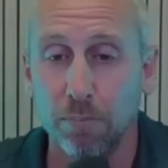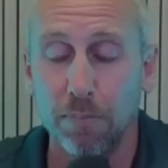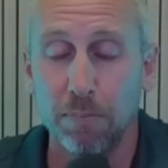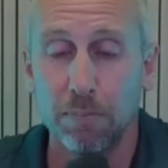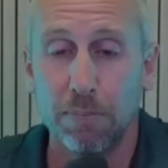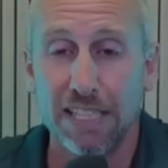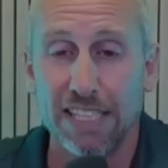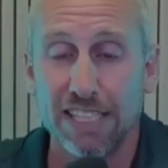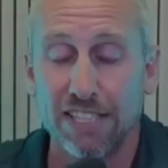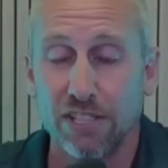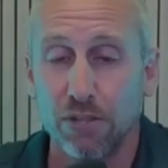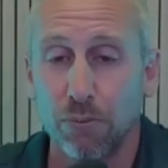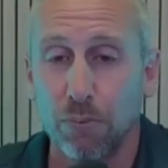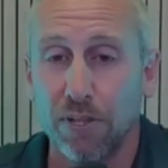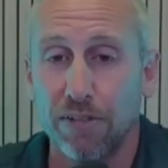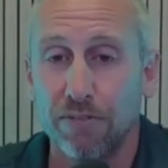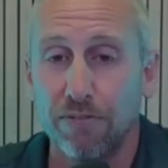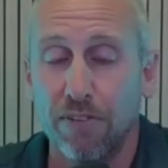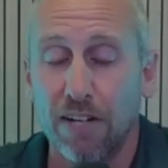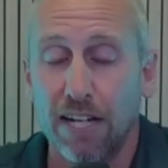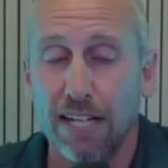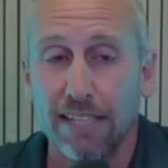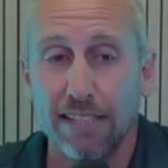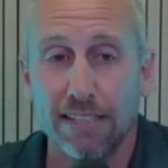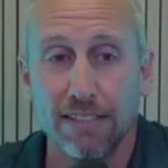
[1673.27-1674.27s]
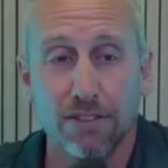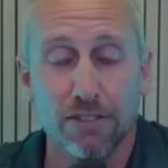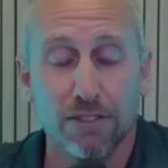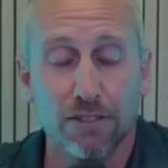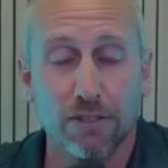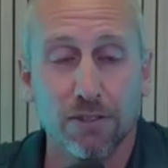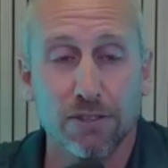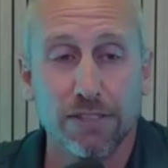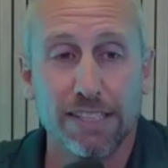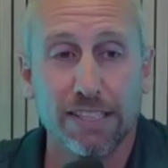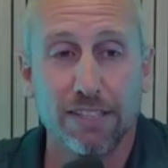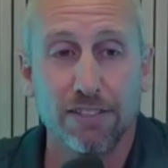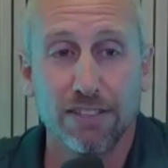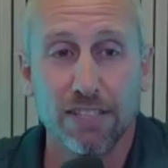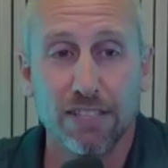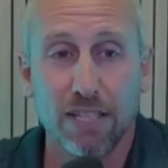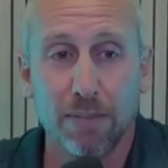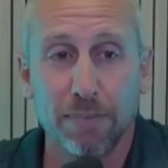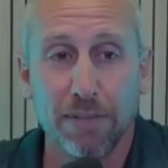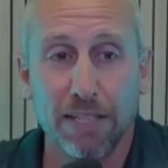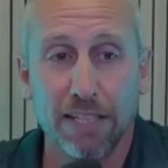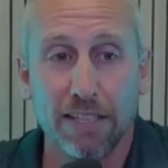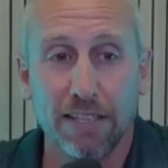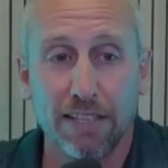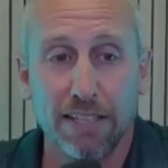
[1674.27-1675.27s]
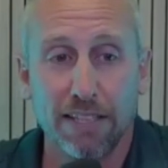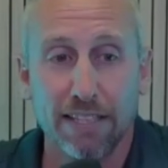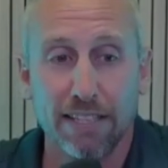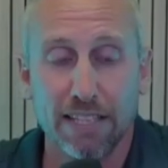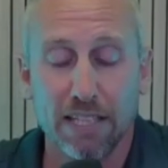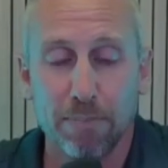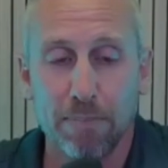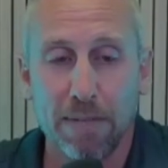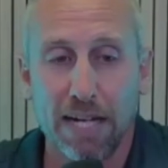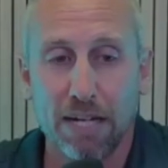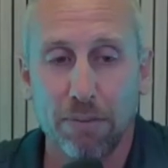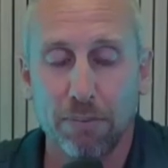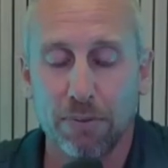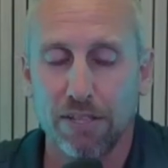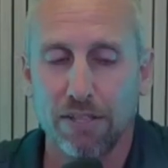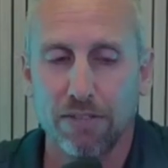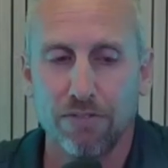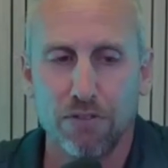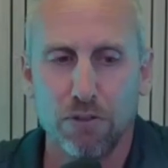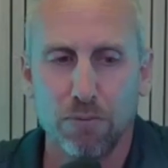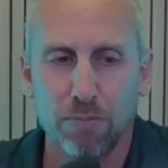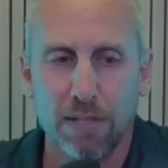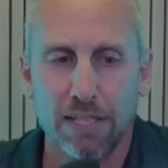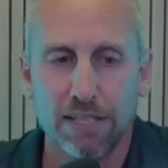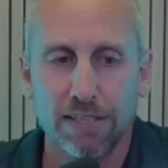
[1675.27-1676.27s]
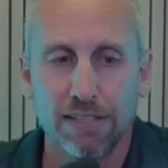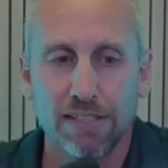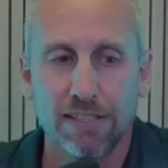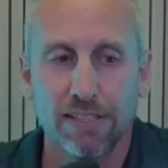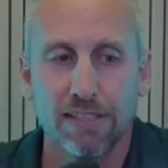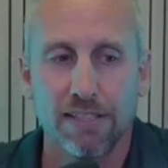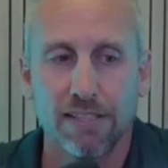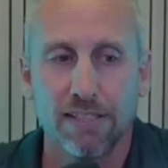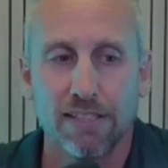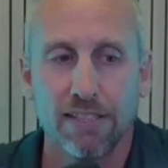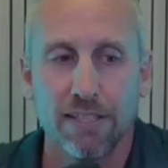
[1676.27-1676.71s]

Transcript: potentially refinance or sell something and get them back within a few months.